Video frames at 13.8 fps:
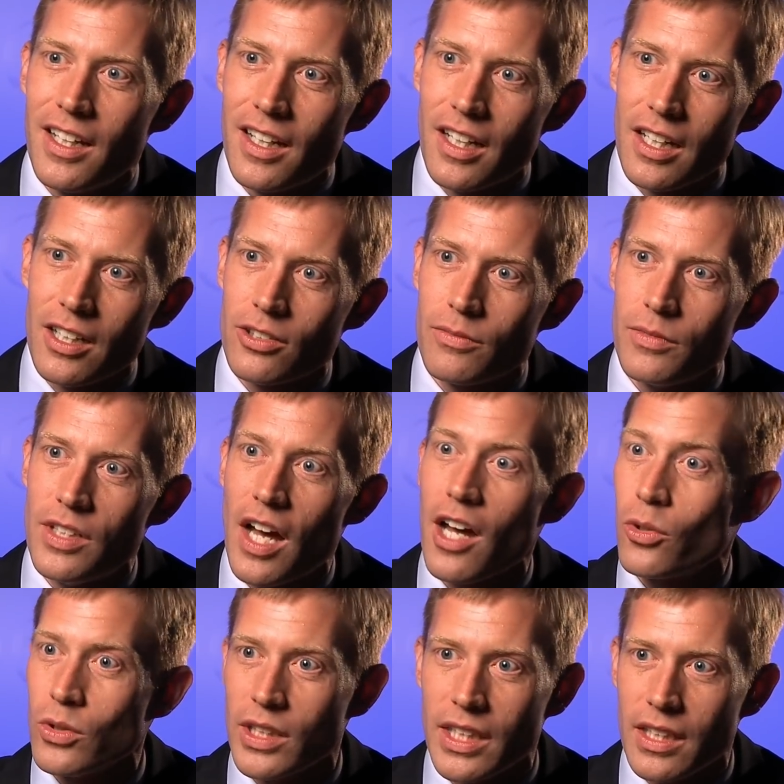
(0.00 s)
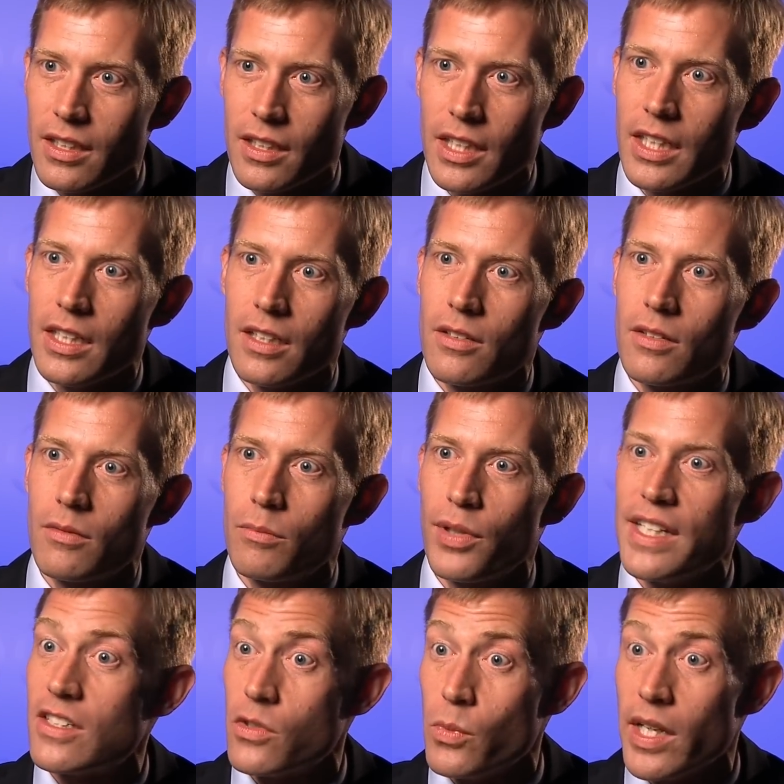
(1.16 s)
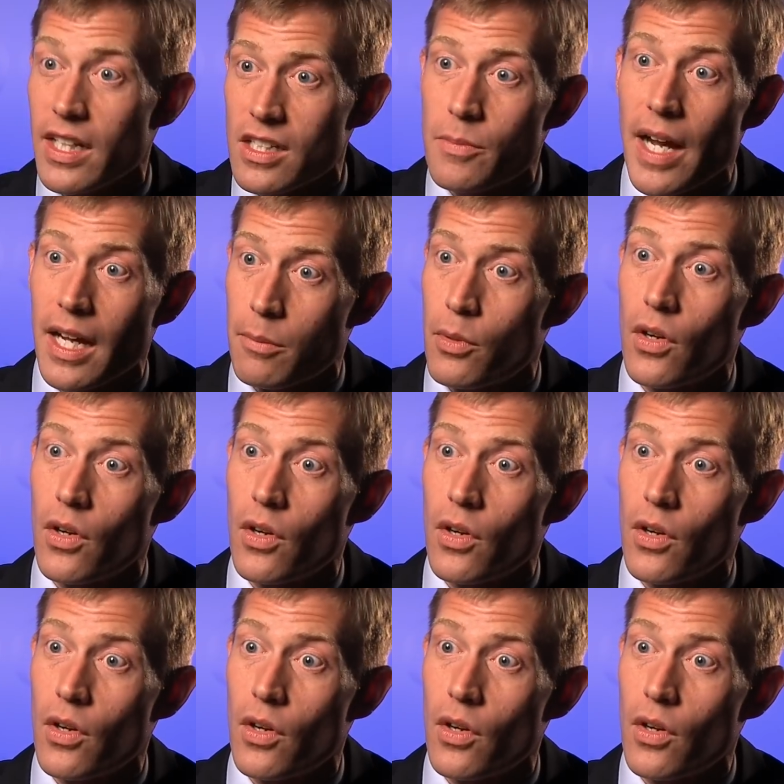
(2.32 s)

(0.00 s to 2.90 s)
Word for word: uh, not only in, in places we'd expect,